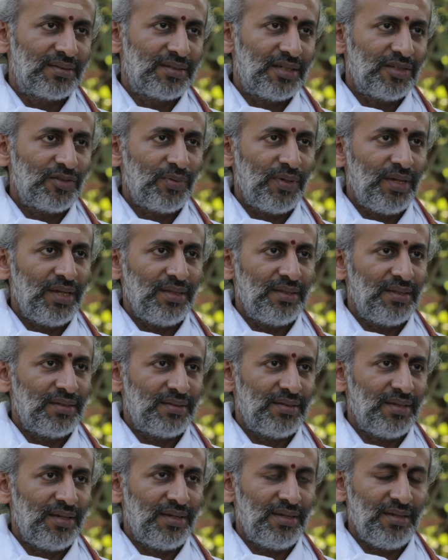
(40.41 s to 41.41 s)
That is why they
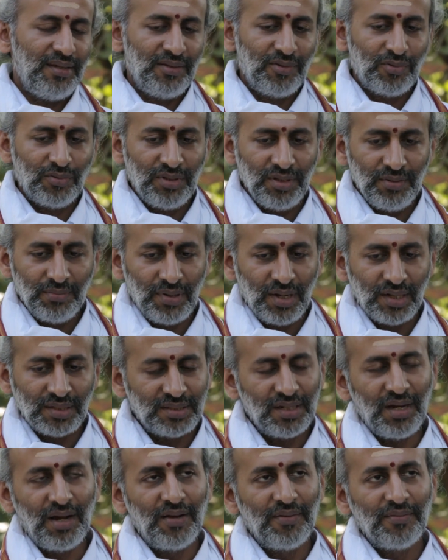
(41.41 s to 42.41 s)
say
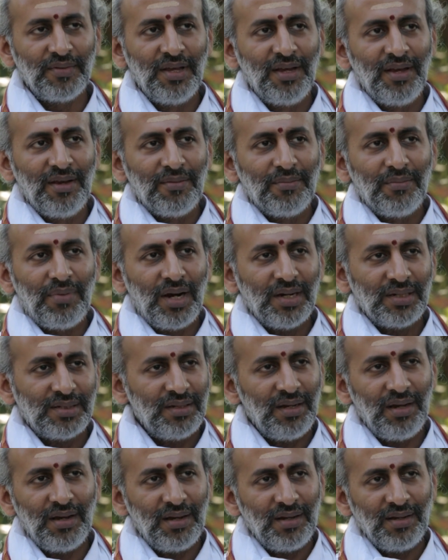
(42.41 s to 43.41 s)
Yuktibhasa.
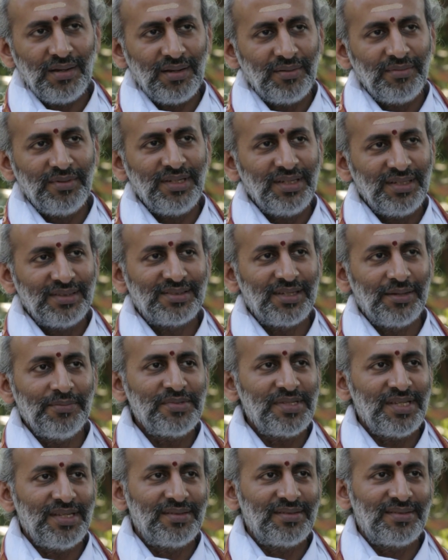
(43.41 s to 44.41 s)
Bhasha, I mean, in
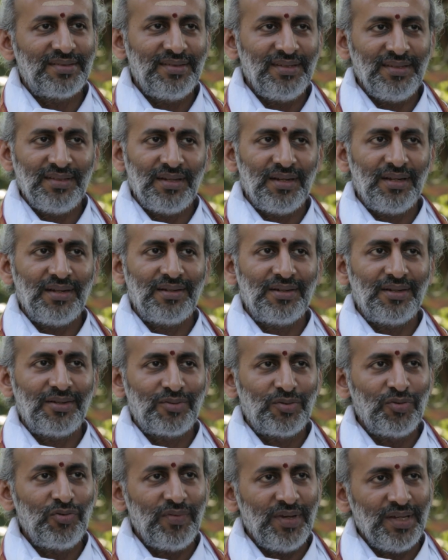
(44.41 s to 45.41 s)
some sense, see, there
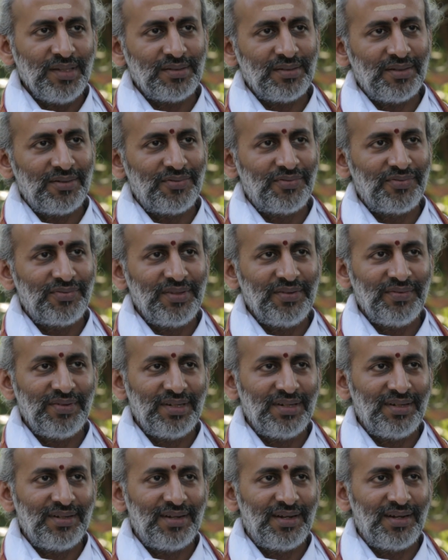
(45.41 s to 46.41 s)
are two ways of
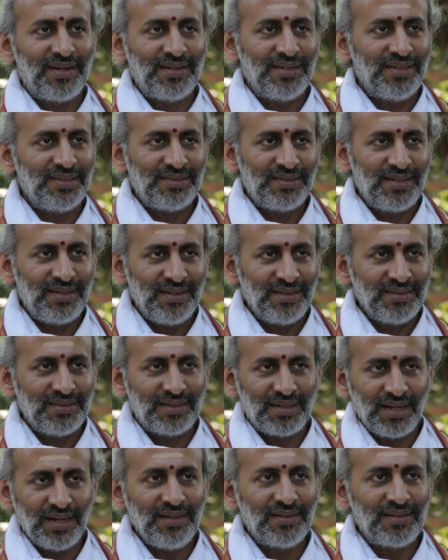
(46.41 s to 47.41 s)
even understanding
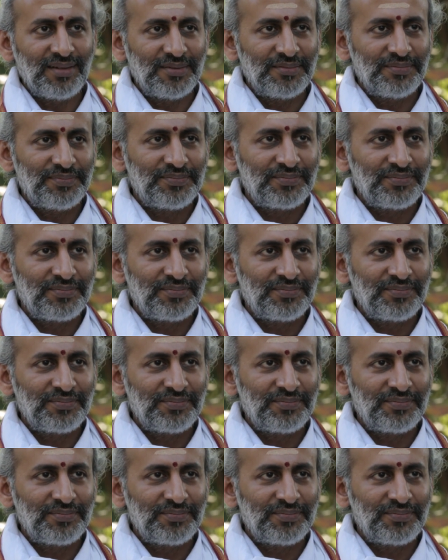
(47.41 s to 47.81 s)
the title.